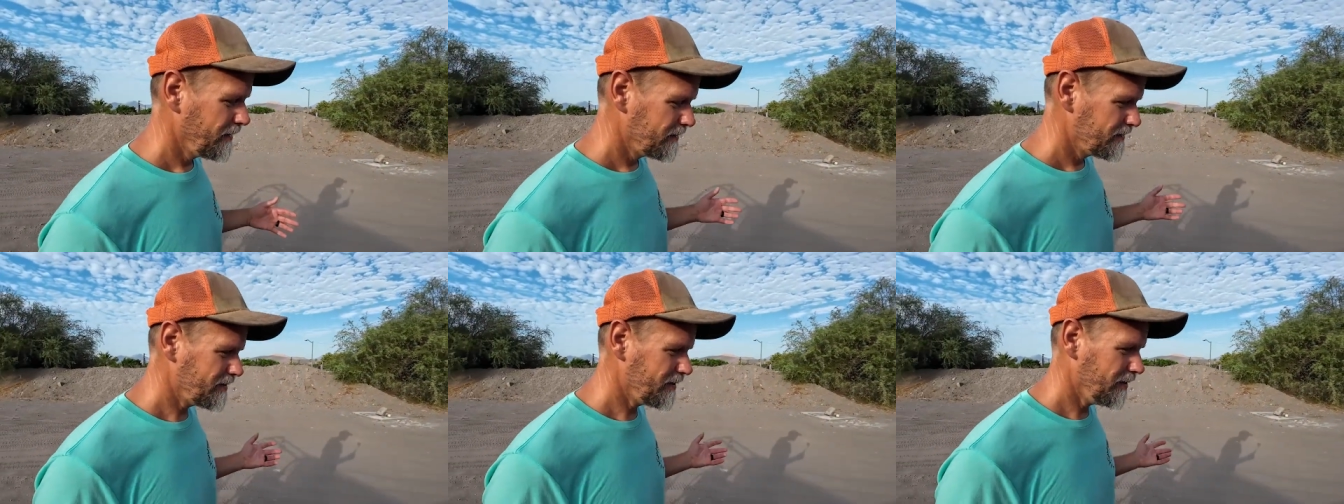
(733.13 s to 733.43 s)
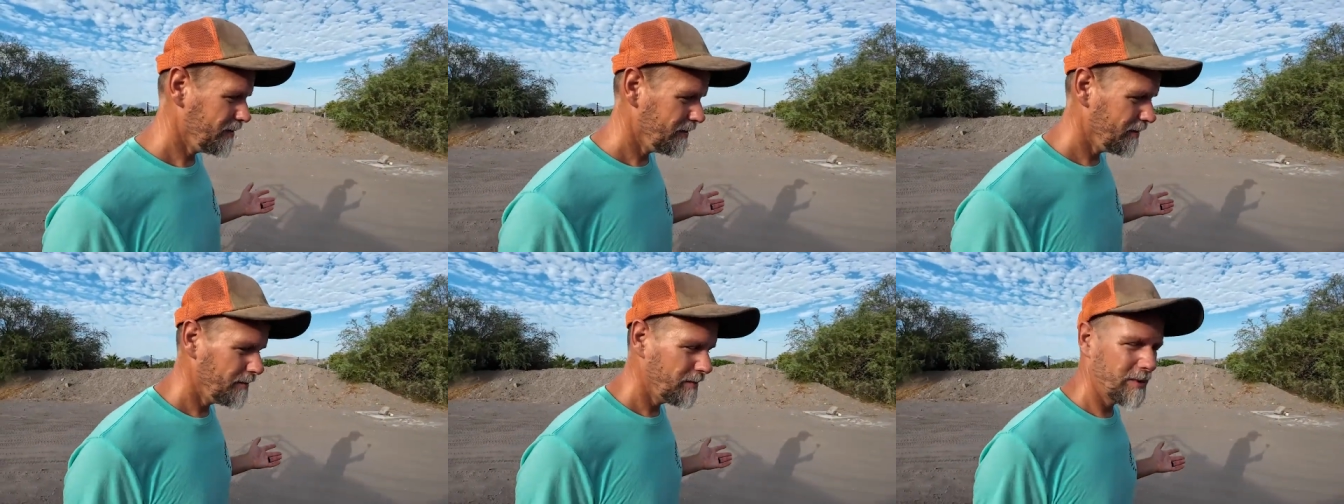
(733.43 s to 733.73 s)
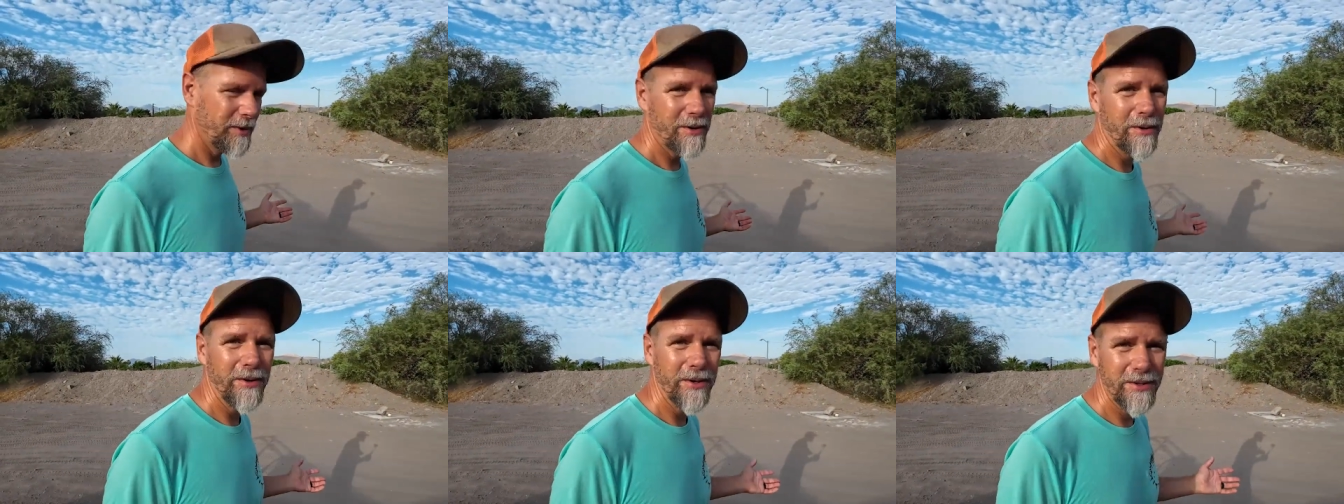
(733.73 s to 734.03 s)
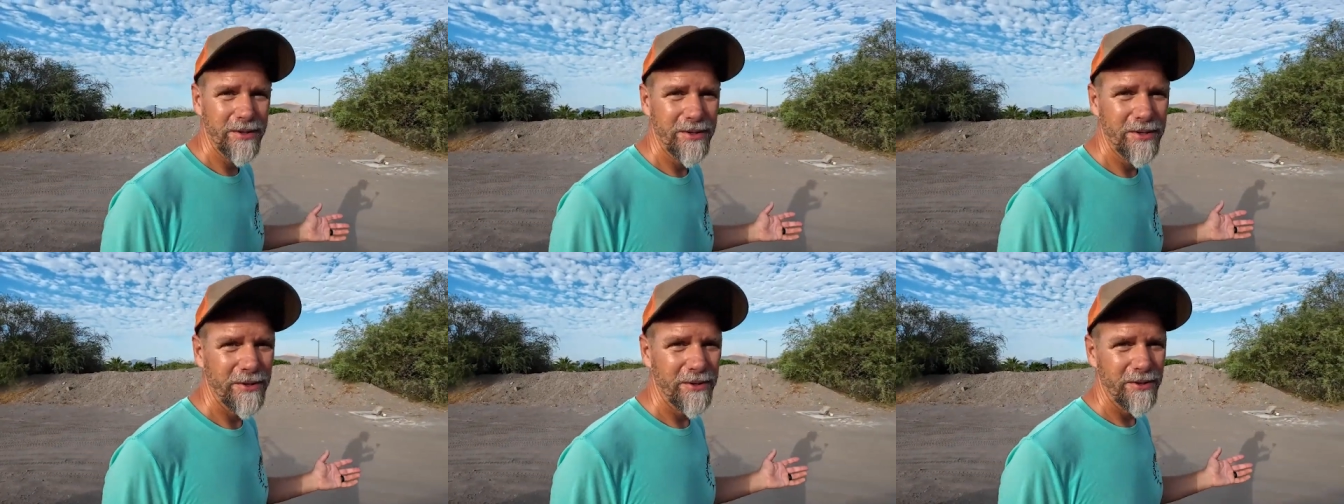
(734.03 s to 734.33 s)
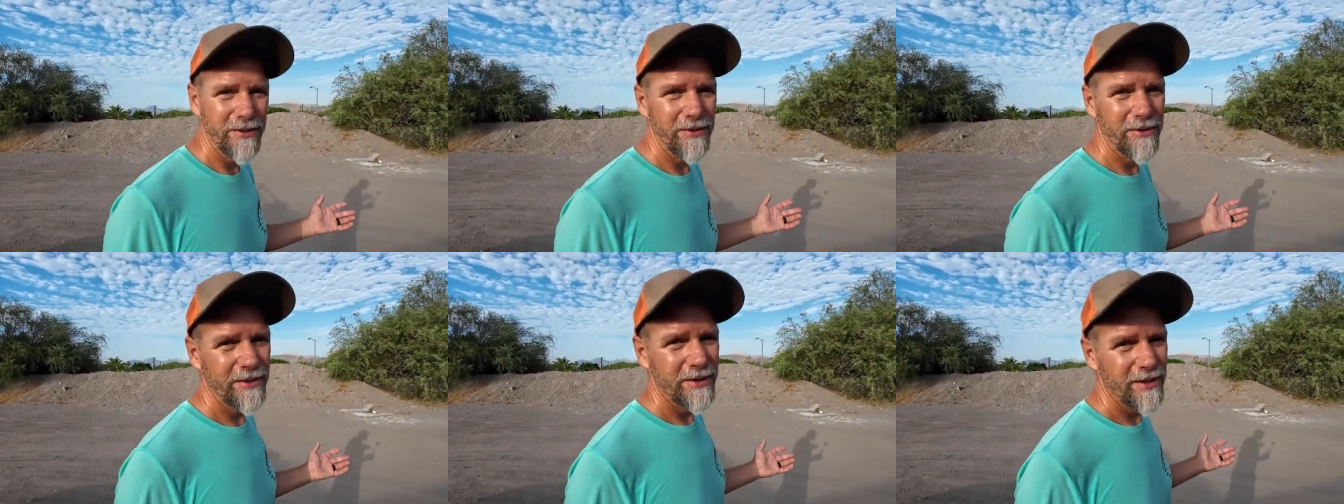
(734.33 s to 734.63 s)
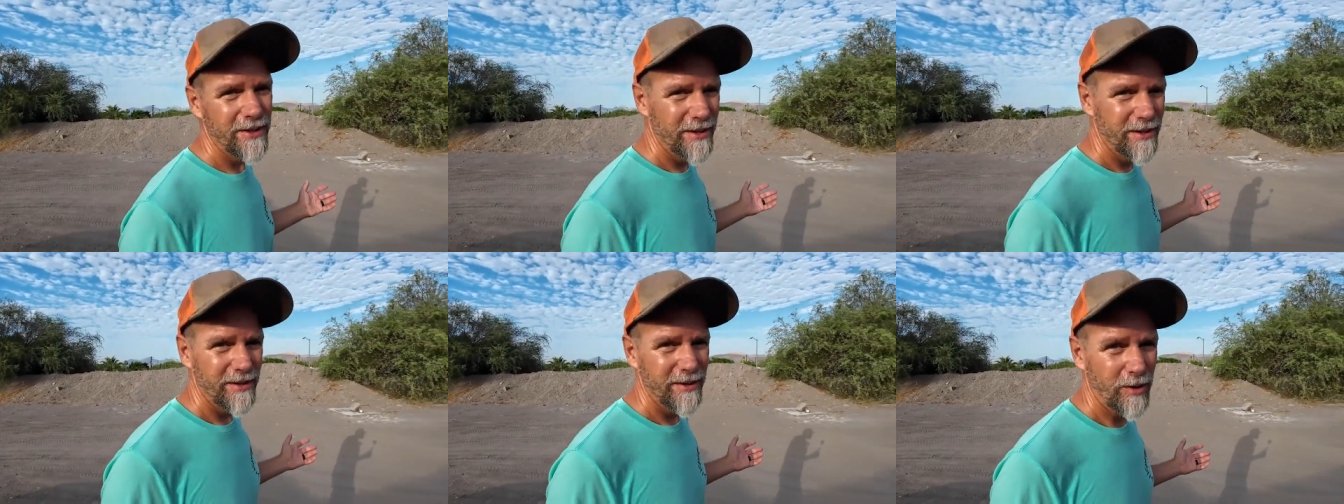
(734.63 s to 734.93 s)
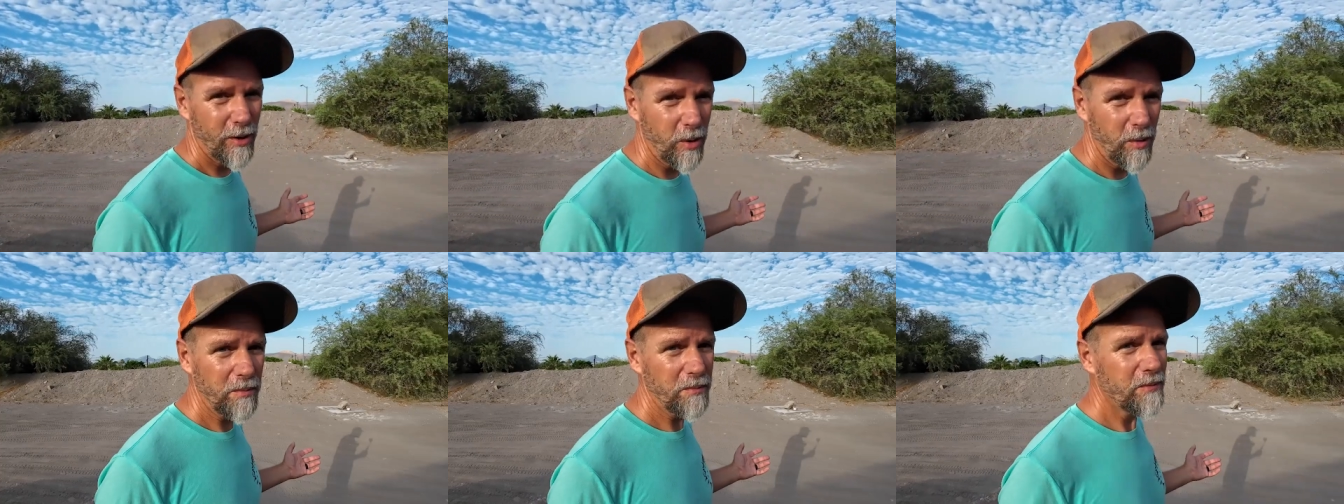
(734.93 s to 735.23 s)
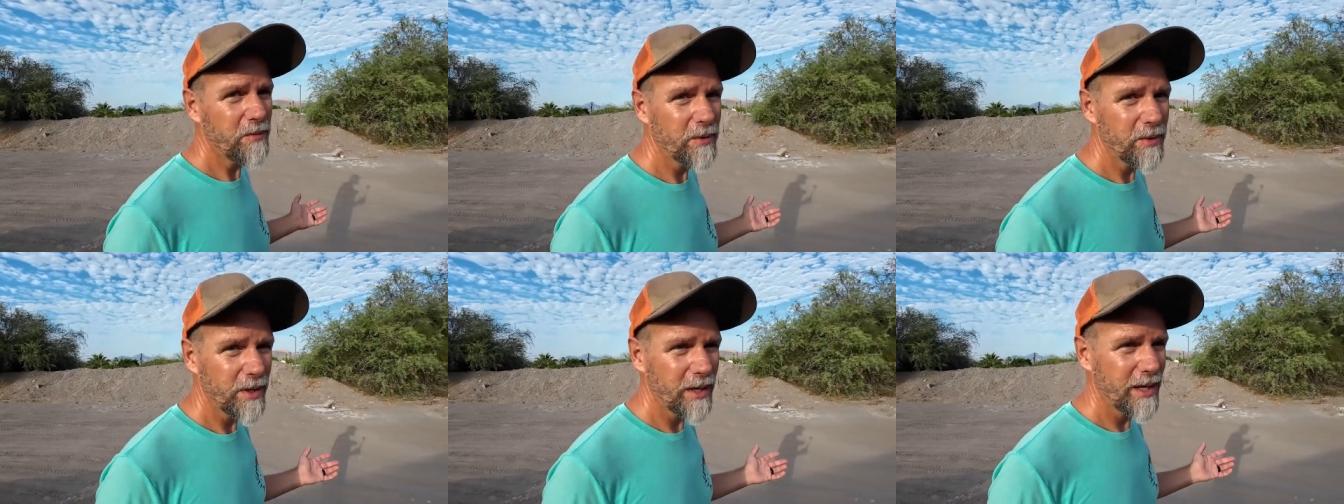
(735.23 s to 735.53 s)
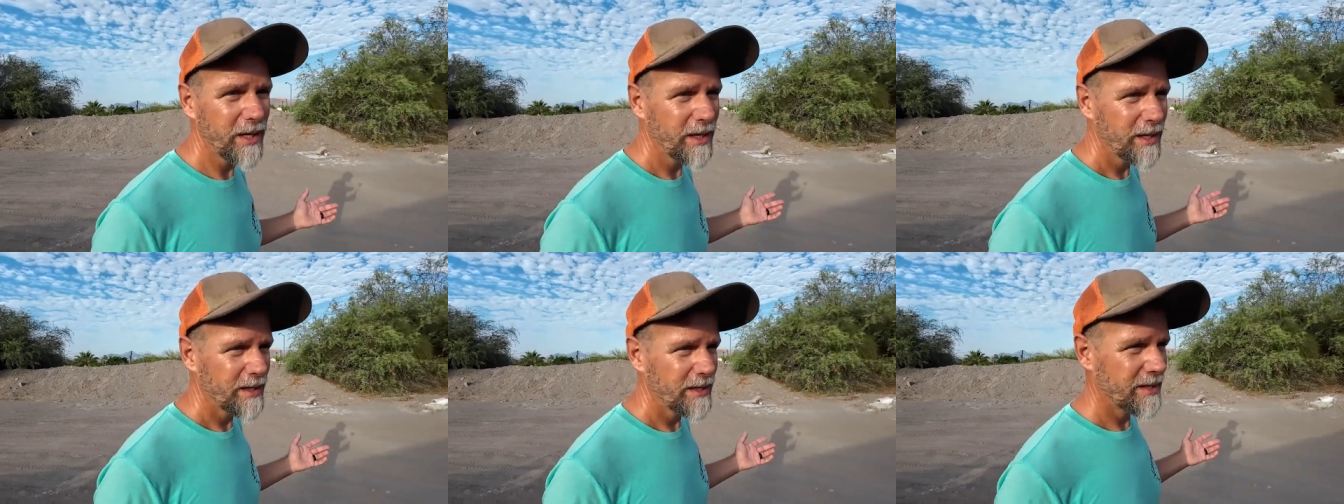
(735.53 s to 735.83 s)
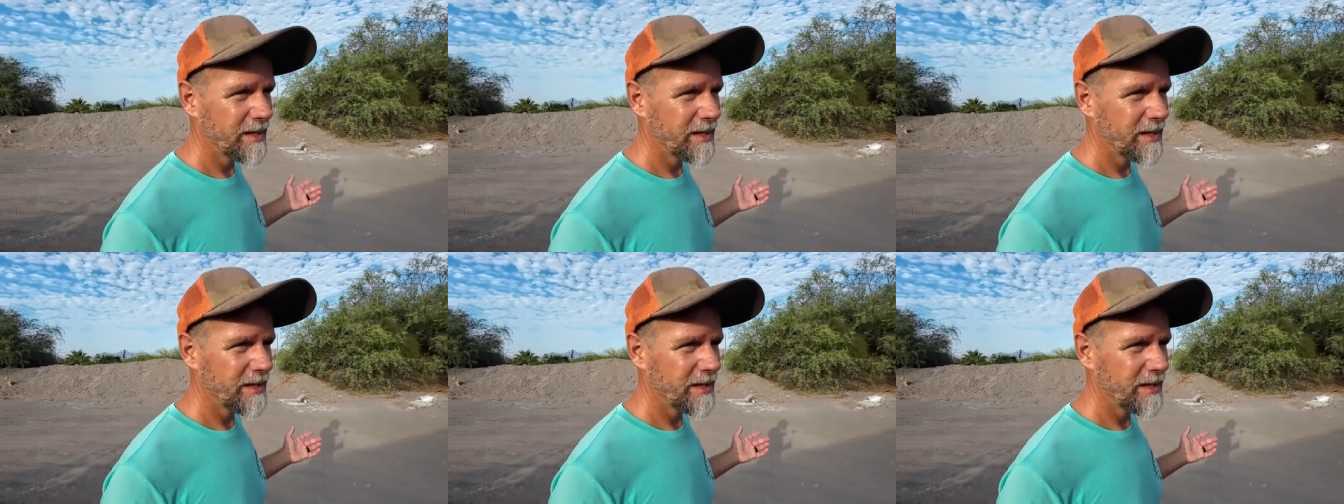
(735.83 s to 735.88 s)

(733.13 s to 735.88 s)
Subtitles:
So we're going to hopefully